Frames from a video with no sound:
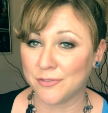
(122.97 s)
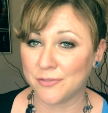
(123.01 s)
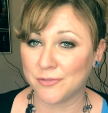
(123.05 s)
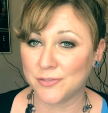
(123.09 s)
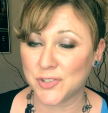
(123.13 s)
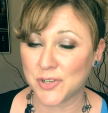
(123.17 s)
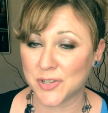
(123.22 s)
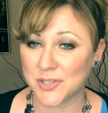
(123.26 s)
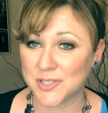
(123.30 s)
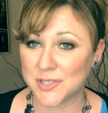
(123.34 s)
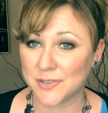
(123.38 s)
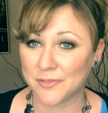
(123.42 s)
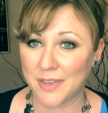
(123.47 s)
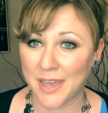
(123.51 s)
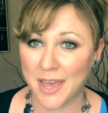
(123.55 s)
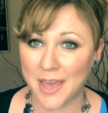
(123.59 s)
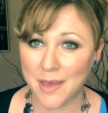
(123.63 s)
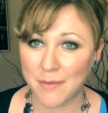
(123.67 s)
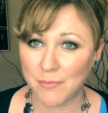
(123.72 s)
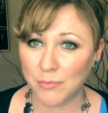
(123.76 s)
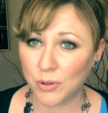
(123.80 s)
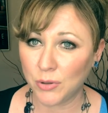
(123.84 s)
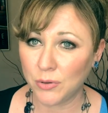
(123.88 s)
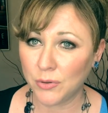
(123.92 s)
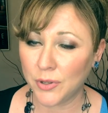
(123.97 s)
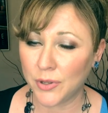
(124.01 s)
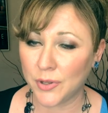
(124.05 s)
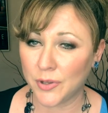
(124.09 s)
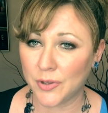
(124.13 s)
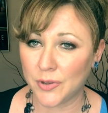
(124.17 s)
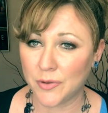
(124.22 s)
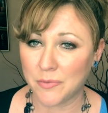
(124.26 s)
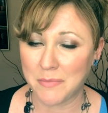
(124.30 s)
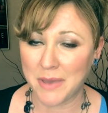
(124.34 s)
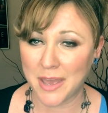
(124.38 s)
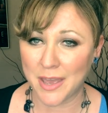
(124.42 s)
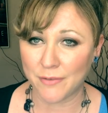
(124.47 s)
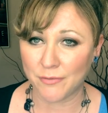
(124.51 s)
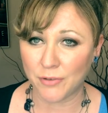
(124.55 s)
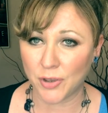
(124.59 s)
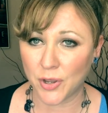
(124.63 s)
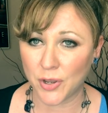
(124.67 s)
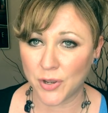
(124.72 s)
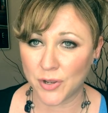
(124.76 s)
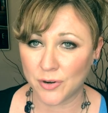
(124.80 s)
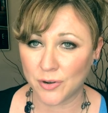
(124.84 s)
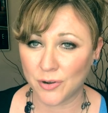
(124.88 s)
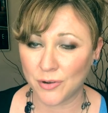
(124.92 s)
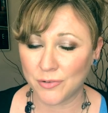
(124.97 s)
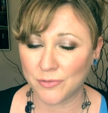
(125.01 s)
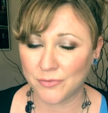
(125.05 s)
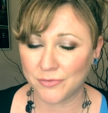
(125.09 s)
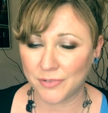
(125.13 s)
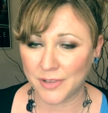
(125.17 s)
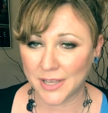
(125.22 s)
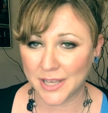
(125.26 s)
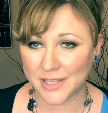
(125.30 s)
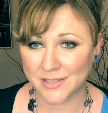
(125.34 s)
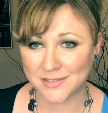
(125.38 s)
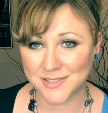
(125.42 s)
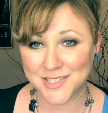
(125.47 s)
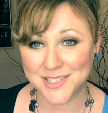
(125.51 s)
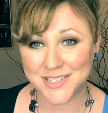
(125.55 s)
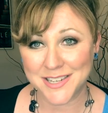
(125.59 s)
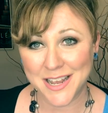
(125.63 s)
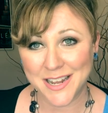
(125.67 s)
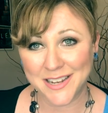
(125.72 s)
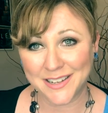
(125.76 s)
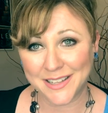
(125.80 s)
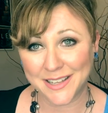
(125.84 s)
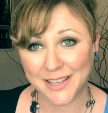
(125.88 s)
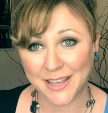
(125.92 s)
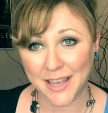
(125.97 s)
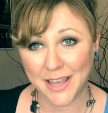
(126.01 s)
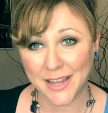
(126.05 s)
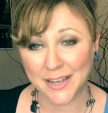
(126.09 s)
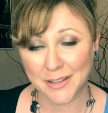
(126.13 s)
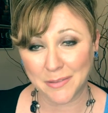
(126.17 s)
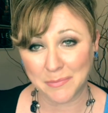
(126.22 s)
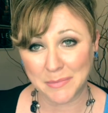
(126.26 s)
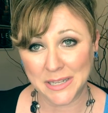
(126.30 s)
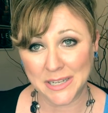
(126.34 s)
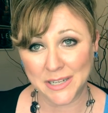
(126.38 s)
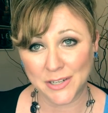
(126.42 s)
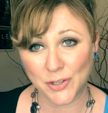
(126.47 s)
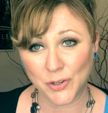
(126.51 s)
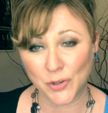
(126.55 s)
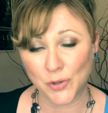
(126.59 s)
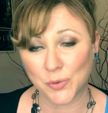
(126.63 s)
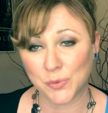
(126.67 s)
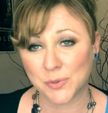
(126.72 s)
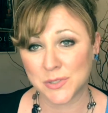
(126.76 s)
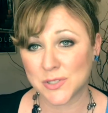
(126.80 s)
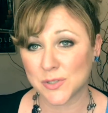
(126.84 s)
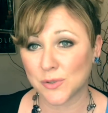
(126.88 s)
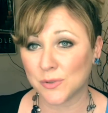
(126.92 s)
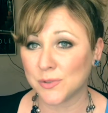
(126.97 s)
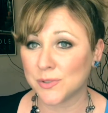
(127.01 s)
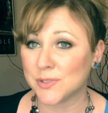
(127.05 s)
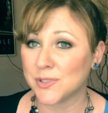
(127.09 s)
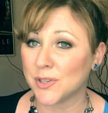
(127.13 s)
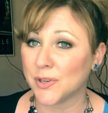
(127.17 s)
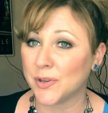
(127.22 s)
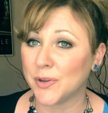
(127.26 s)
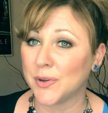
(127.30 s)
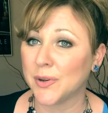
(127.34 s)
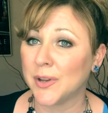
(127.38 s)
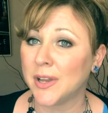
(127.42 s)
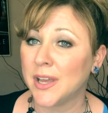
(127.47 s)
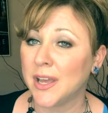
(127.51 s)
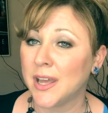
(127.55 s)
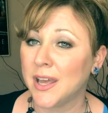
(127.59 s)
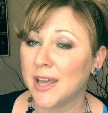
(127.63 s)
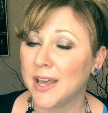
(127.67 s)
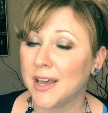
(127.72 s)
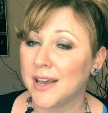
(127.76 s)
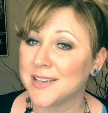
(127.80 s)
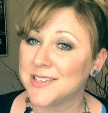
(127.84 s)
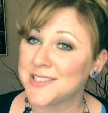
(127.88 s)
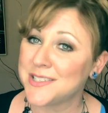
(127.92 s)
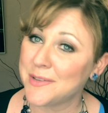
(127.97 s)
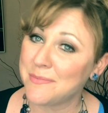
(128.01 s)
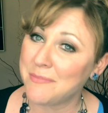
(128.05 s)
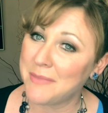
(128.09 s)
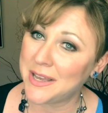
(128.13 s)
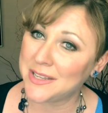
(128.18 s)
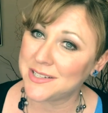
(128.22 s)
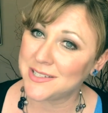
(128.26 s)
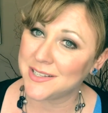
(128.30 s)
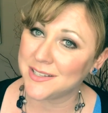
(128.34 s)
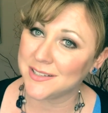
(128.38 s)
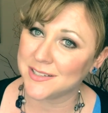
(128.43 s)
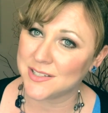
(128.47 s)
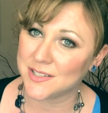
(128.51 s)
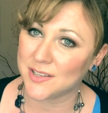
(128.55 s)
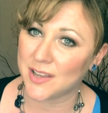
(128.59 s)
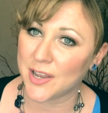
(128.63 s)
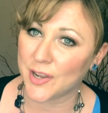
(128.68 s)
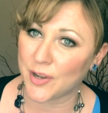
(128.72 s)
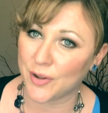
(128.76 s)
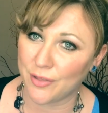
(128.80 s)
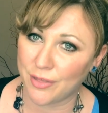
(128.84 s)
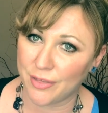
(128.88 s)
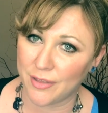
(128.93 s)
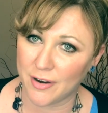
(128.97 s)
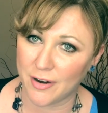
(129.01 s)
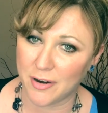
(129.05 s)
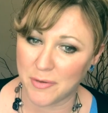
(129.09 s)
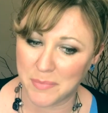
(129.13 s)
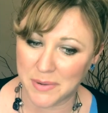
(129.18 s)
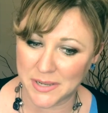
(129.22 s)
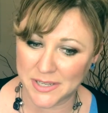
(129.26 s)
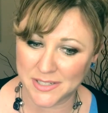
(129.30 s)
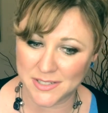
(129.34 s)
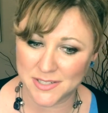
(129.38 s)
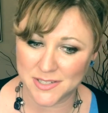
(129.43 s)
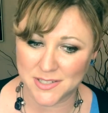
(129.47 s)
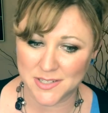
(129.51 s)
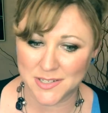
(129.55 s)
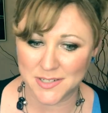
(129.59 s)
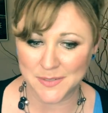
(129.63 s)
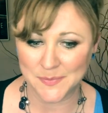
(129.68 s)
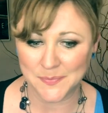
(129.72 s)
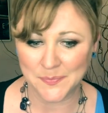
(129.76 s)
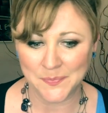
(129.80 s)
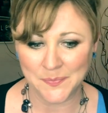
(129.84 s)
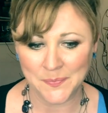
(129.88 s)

of Joseph Campbell, who you may have heard of, and Stanley Kellerman, who was also a somatic psychotherapist.